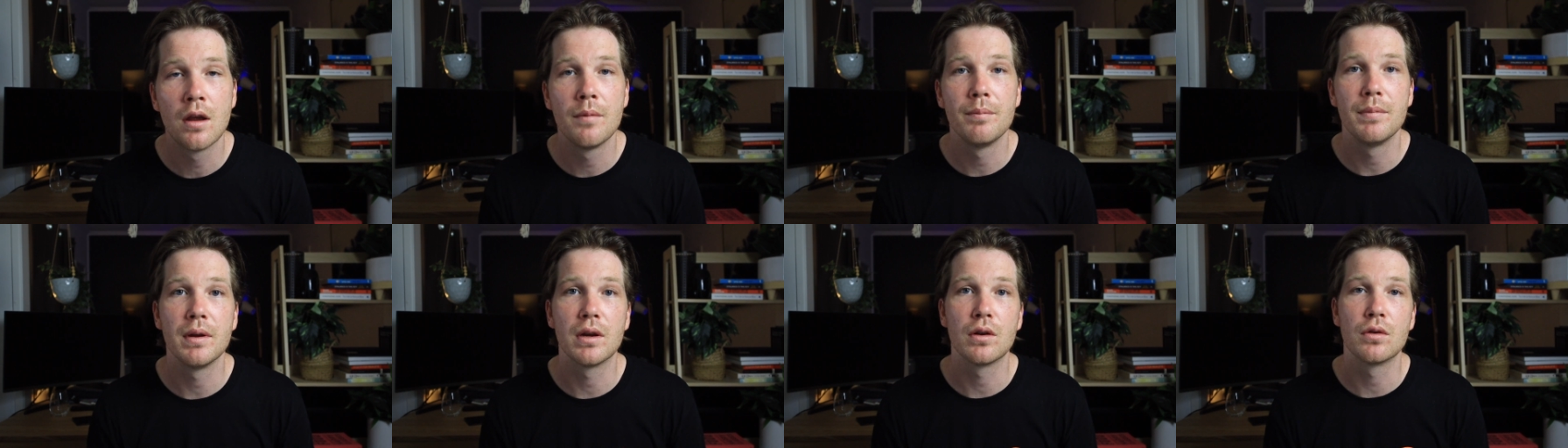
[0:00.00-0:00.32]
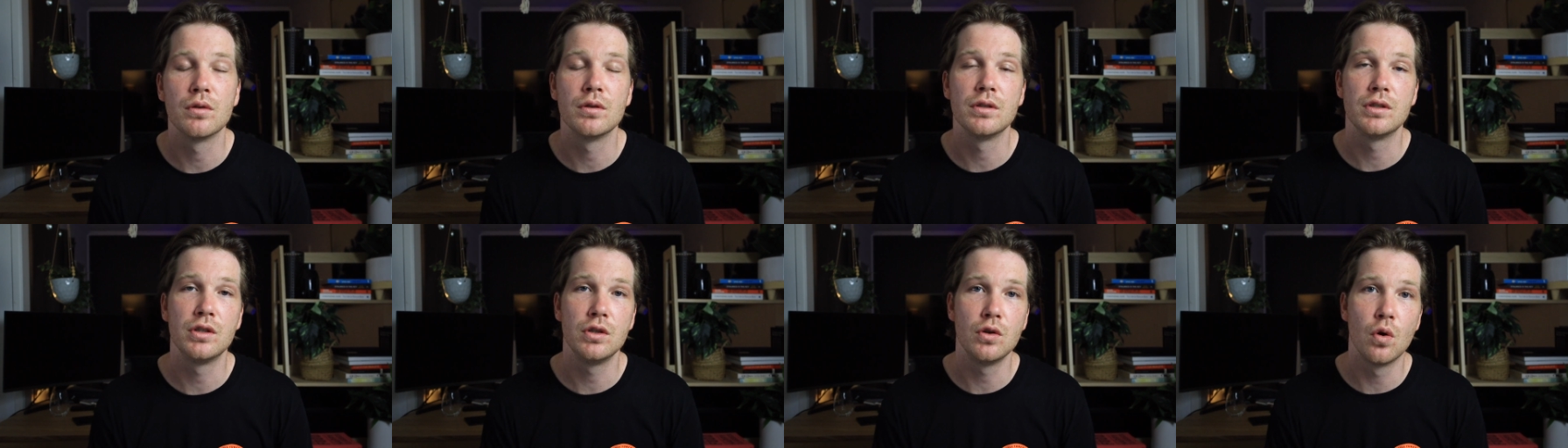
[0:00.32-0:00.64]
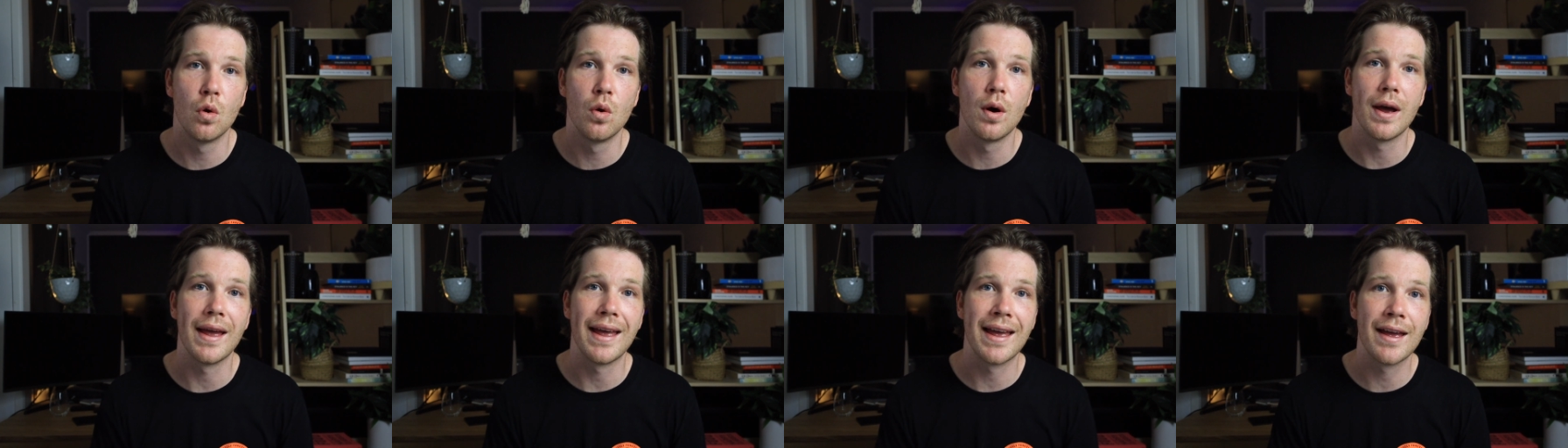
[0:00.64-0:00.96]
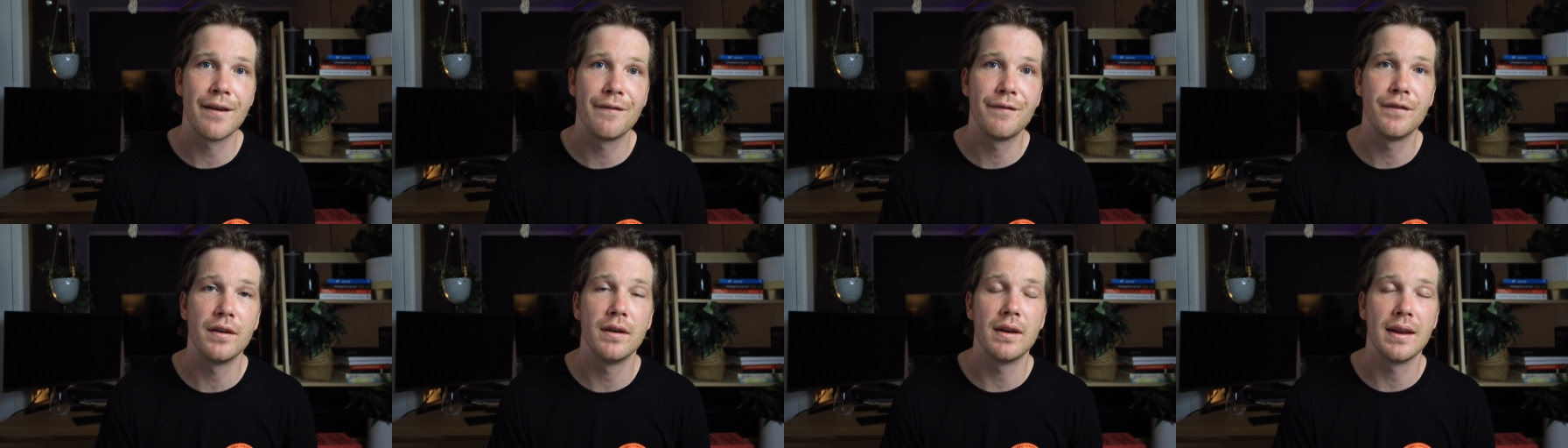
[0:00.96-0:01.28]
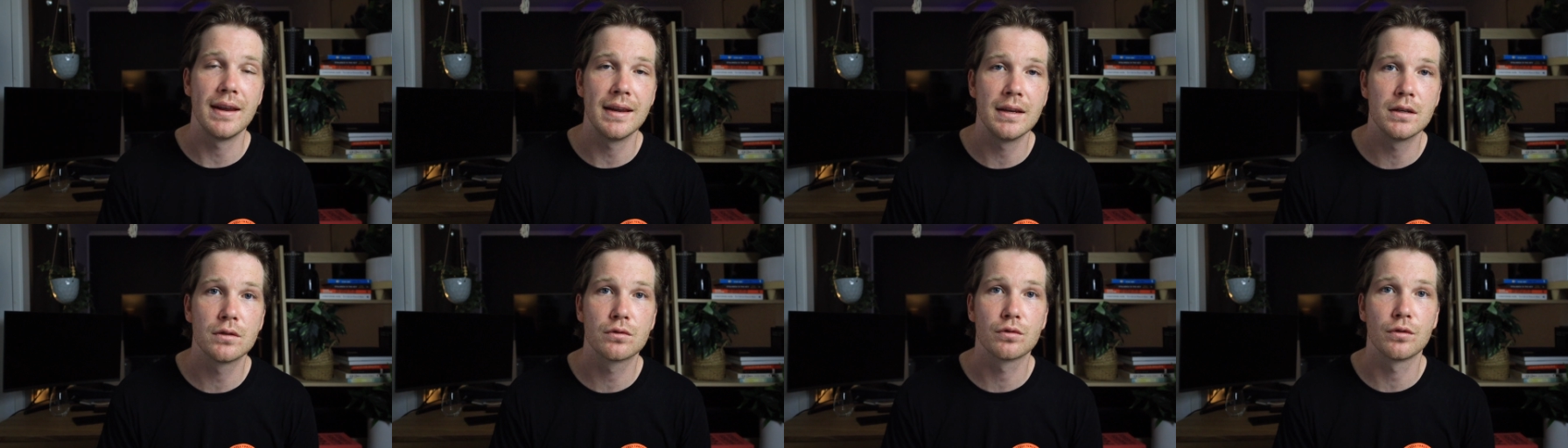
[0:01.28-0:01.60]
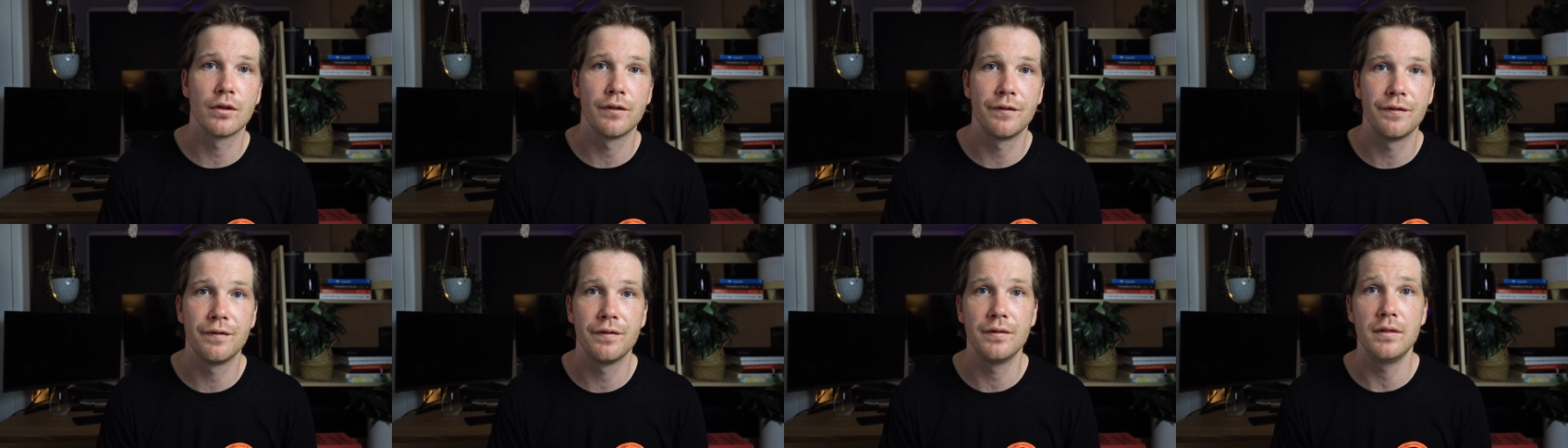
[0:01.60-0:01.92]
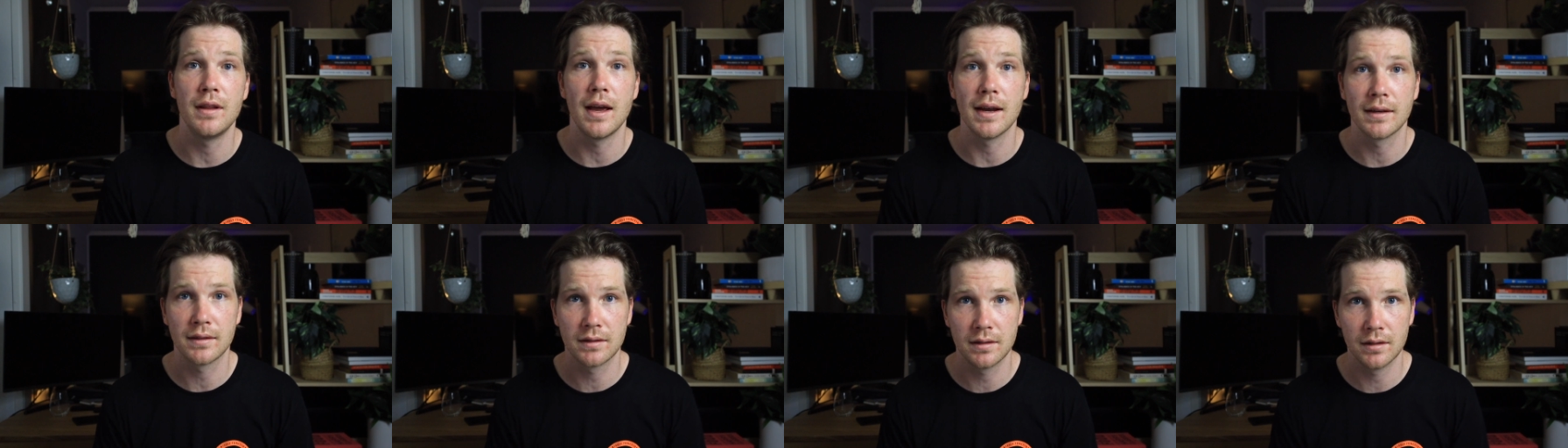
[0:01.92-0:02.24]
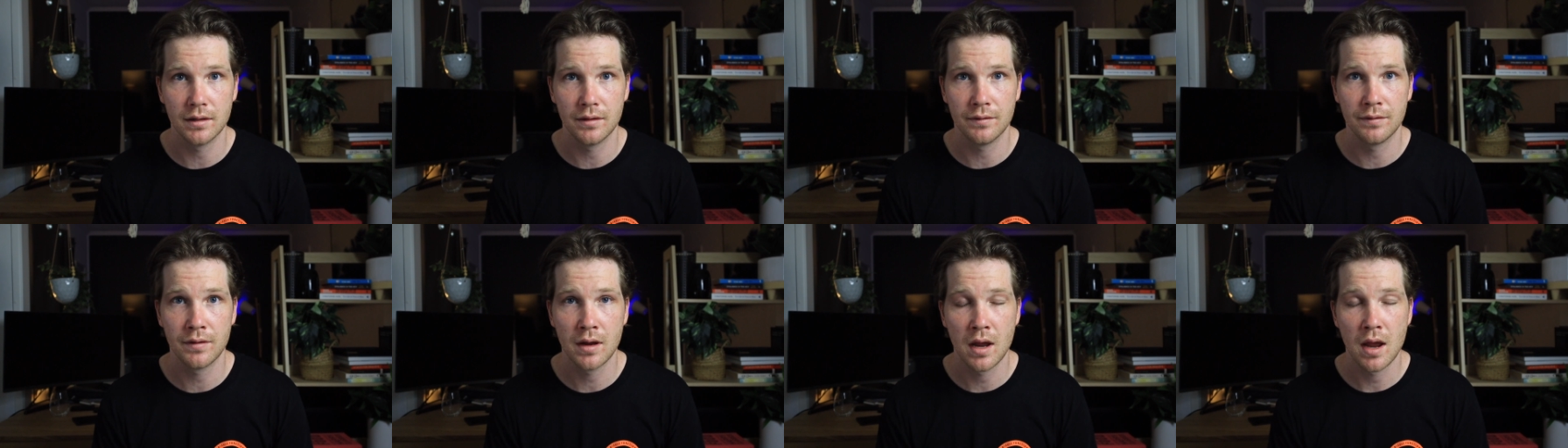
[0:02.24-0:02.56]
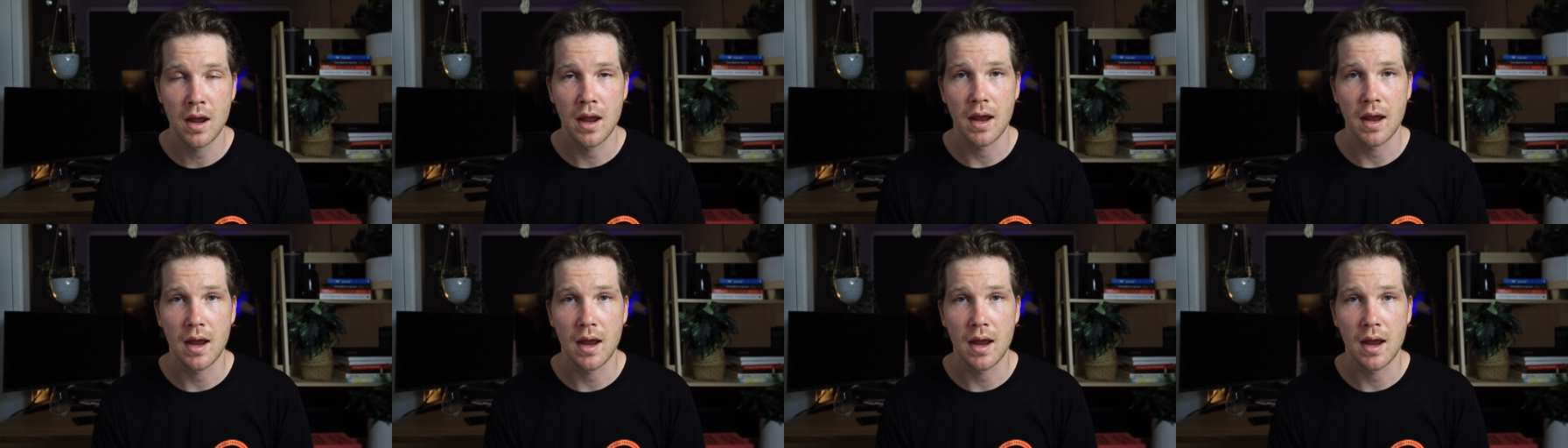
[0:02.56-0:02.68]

because your effort is reflective